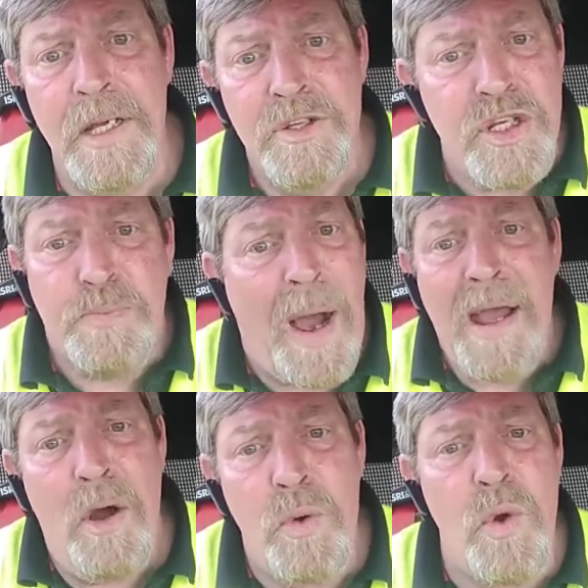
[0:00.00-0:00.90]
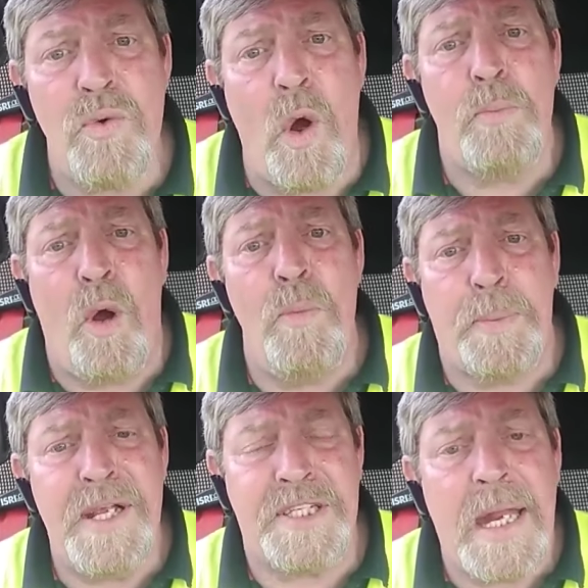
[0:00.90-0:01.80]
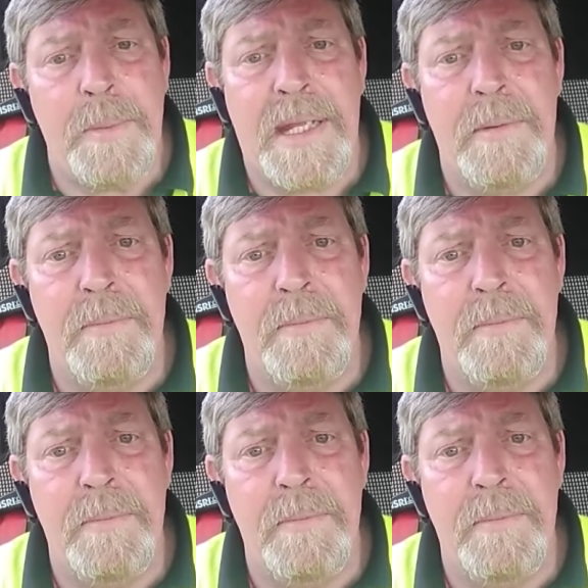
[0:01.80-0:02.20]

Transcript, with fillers: just buy it, it'll go rock bottom price anyway.